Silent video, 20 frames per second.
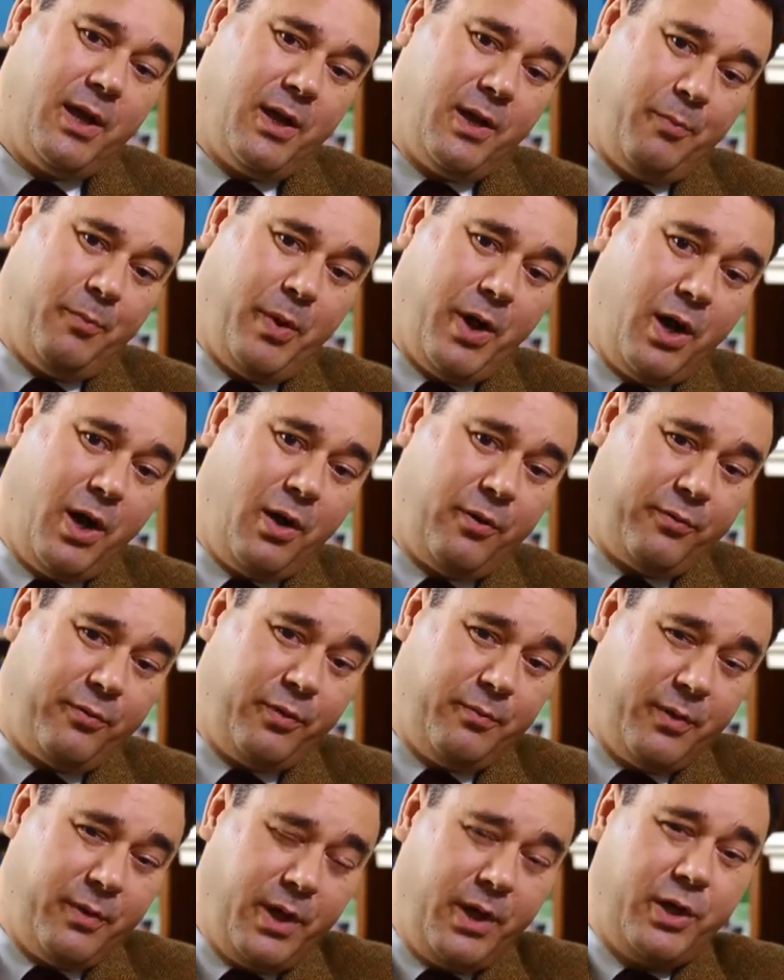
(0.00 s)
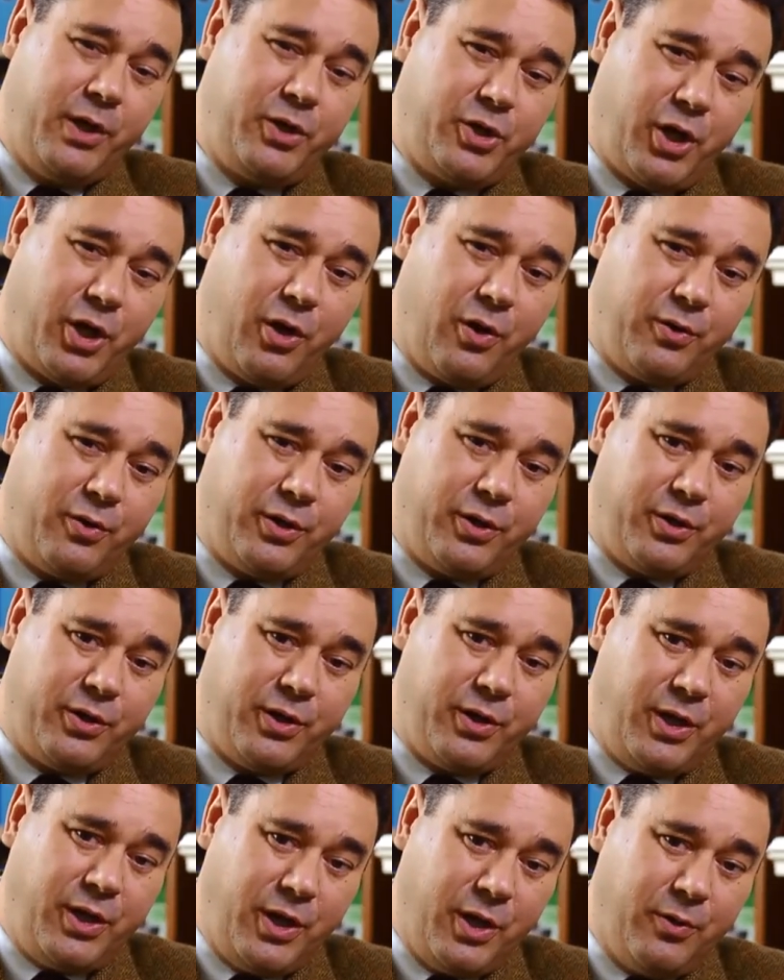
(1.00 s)
Apart from Childhood
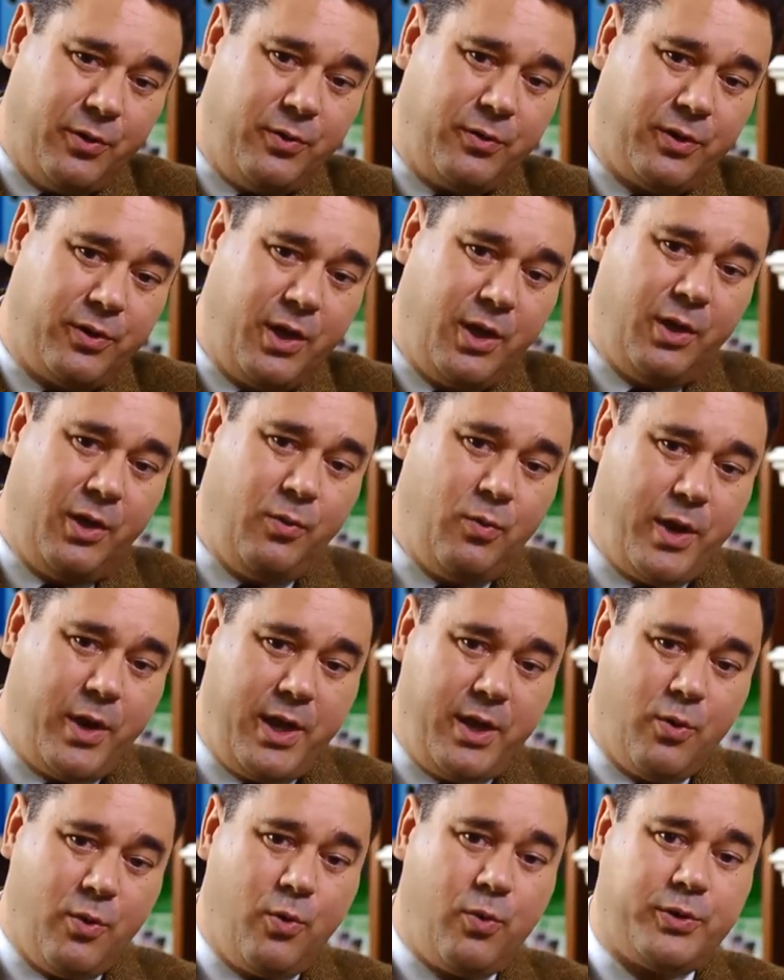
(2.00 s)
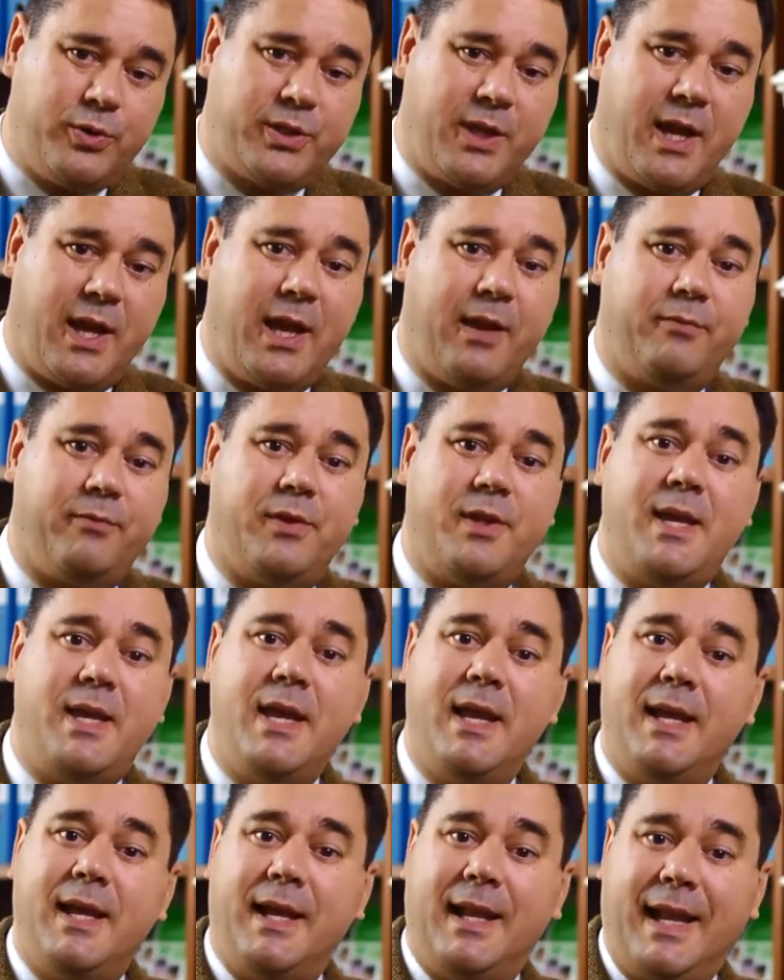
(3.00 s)
and Youth, we also have the
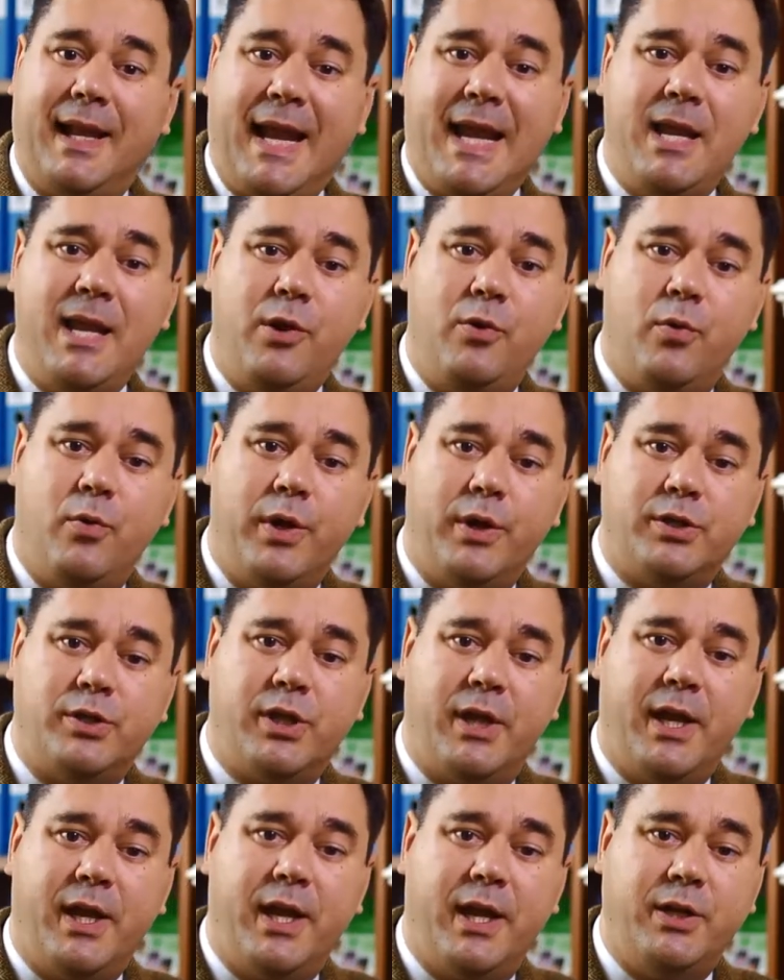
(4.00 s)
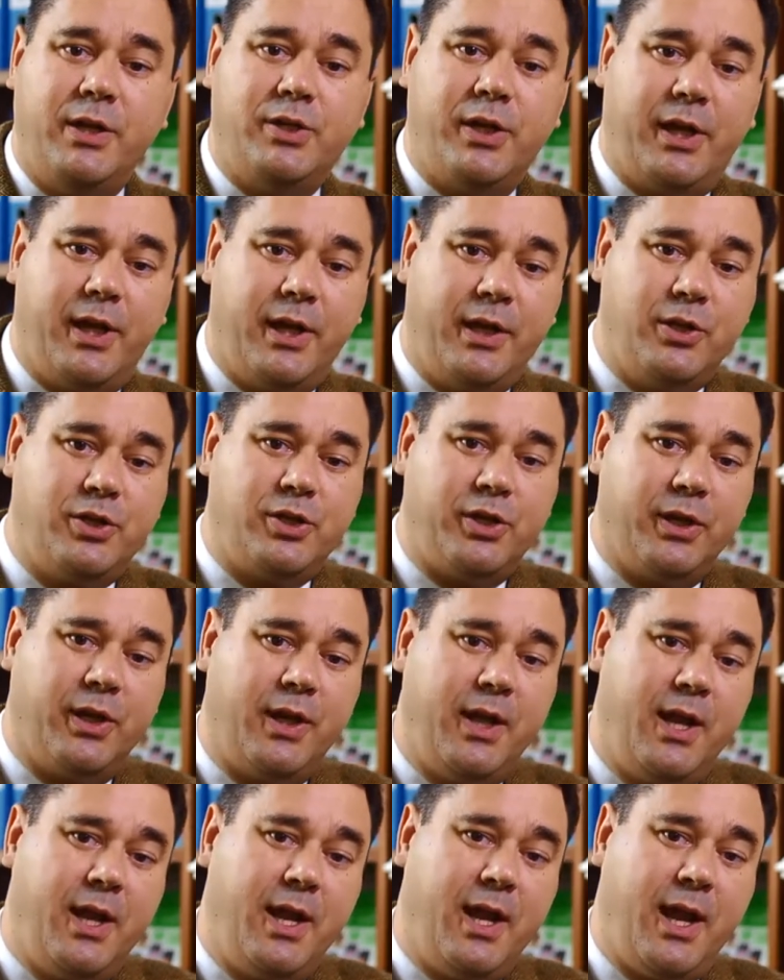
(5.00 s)
Language Education
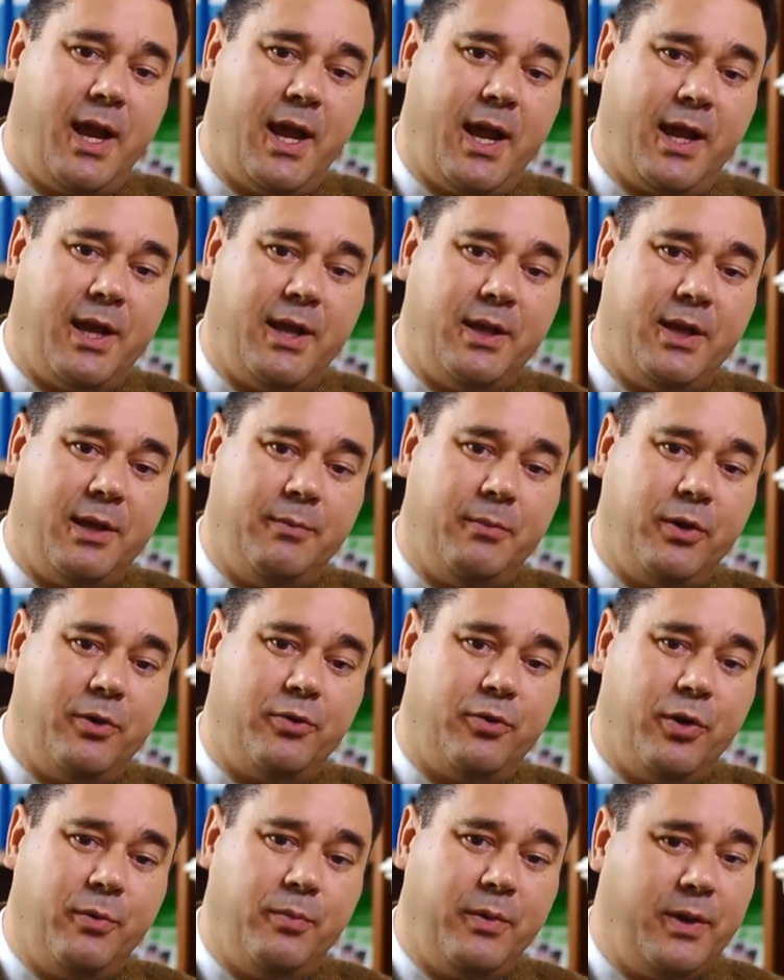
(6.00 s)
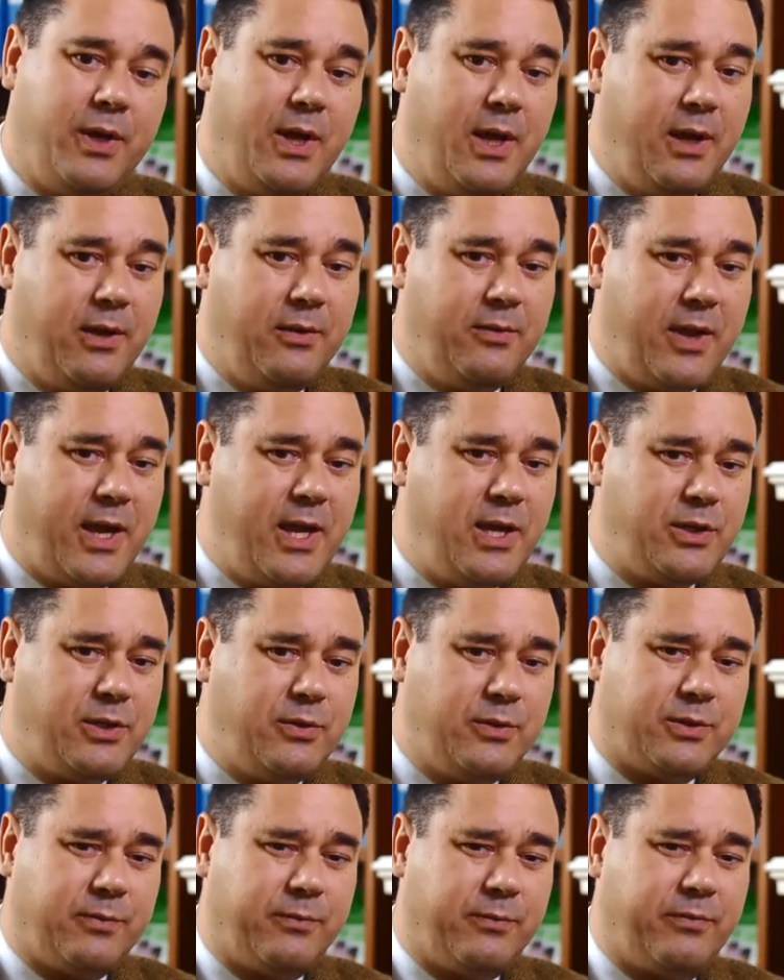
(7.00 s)
Academic Group. And they
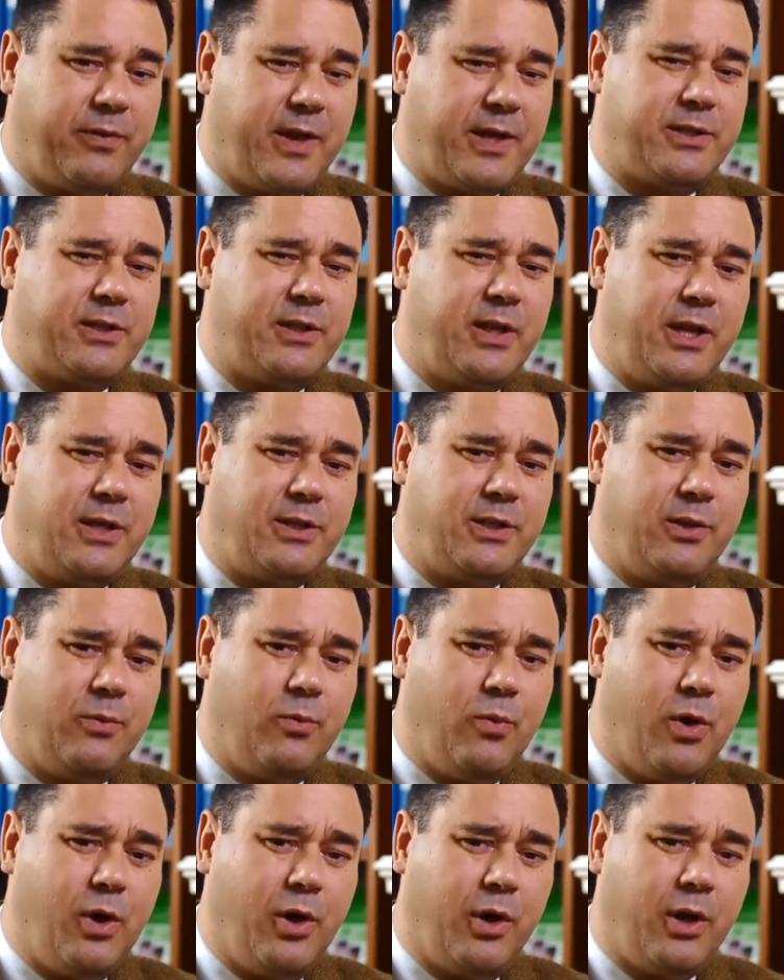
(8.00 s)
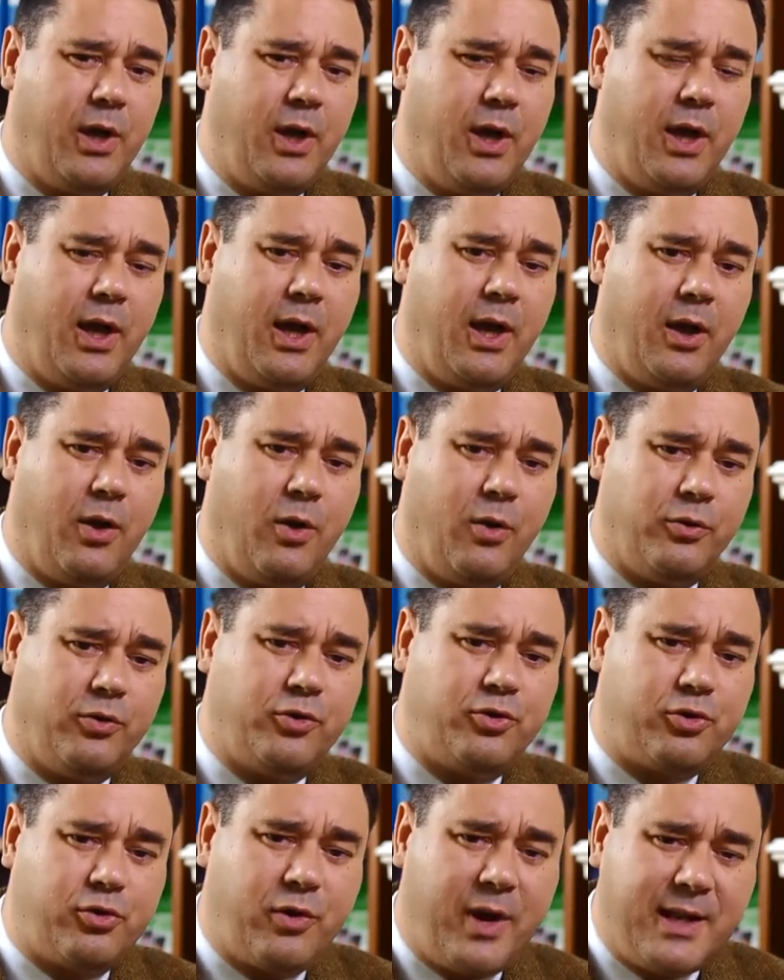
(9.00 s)
do some fascinating work on
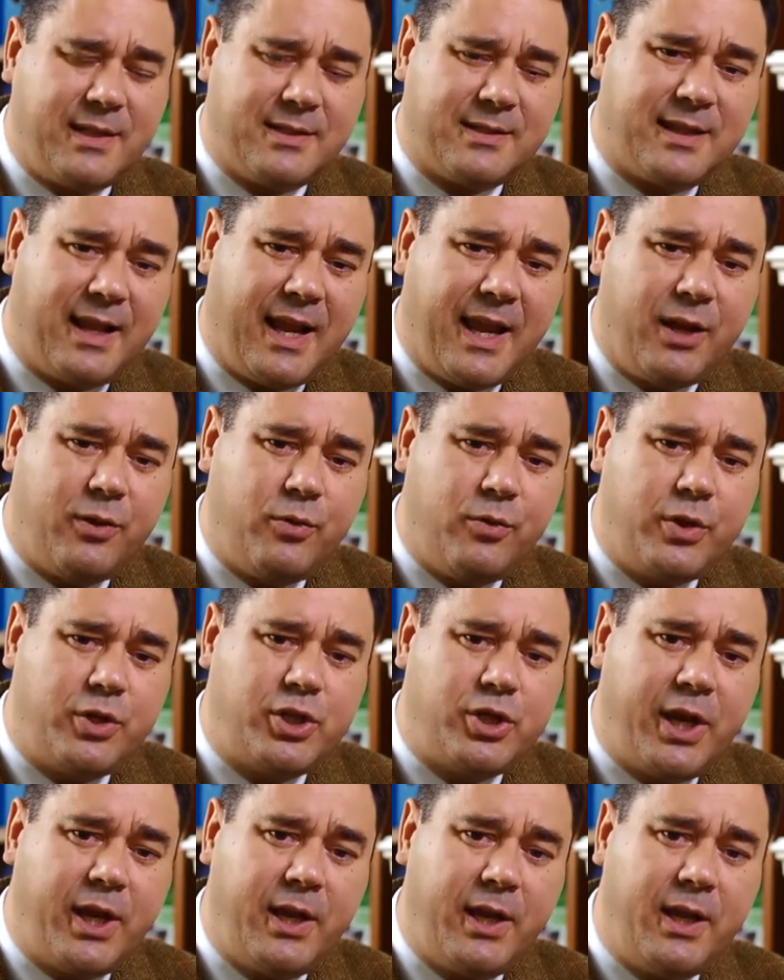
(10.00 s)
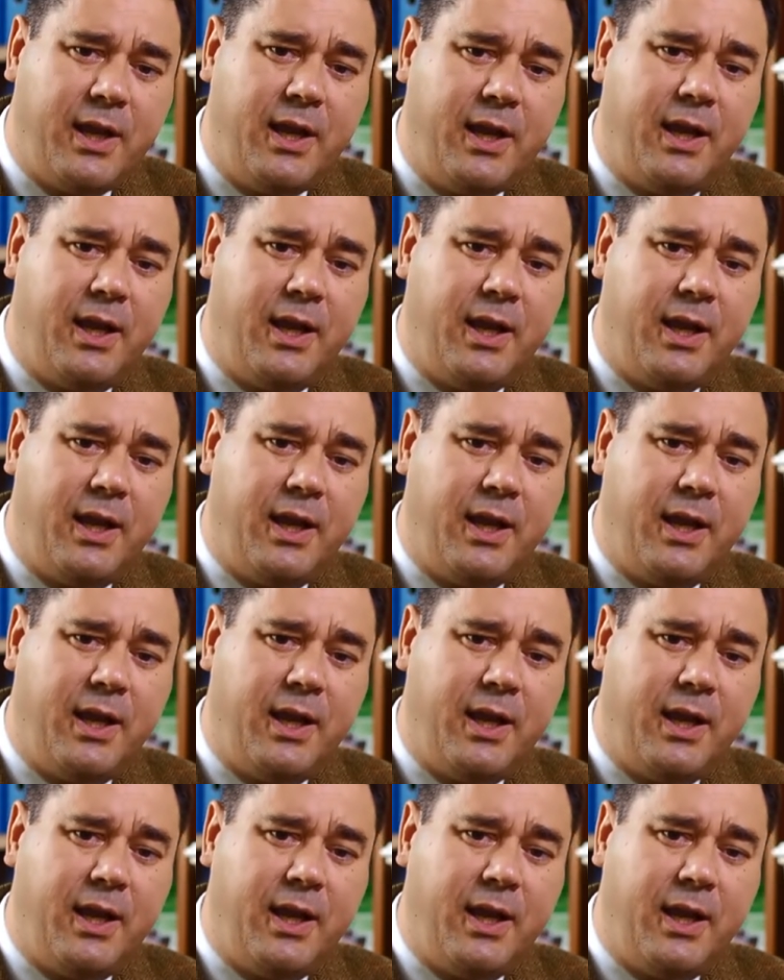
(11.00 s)
translanguaging